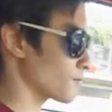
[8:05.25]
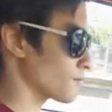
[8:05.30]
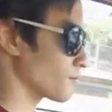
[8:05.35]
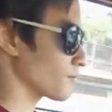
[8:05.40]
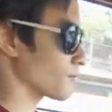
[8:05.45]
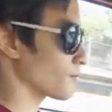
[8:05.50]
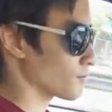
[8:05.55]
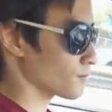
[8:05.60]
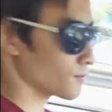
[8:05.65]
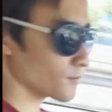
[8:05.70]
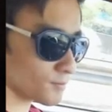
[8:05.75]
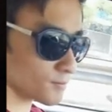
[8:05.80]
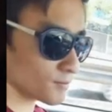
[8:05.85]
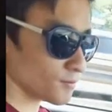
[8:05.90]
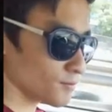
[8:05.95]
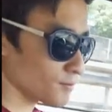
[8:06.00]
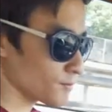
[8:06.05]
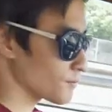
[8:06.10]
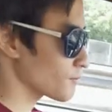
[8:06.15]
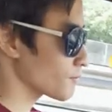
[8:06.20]
but the
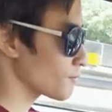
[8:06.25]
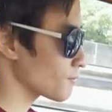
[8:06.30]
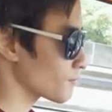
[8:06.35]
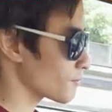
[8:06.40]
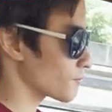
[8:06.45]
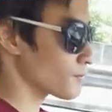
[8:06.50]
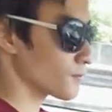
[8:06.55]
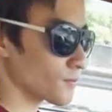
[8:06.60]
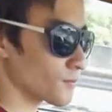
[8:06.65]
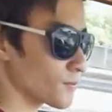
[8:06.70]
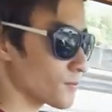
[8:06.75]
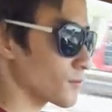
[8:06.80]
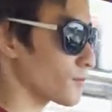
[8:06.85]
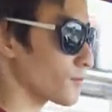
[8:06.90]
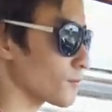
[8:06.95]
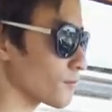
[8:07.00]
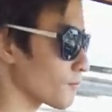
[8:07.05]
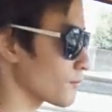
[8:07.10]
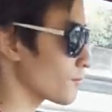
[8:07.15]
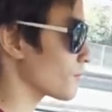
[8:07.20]
feeling itself is
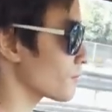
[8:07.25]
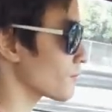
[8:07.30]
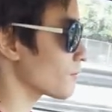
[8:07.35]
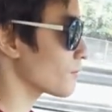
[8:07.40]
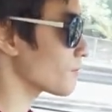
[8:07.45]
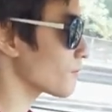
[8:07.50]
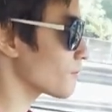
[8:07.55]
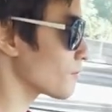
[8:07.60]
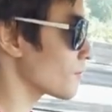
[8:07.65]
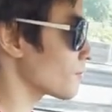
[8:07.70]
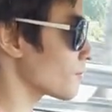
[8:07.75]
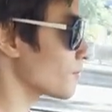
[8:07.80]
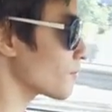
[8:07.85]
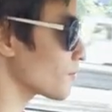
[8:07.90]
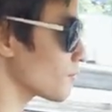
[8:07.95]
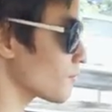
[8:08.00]
pretty soft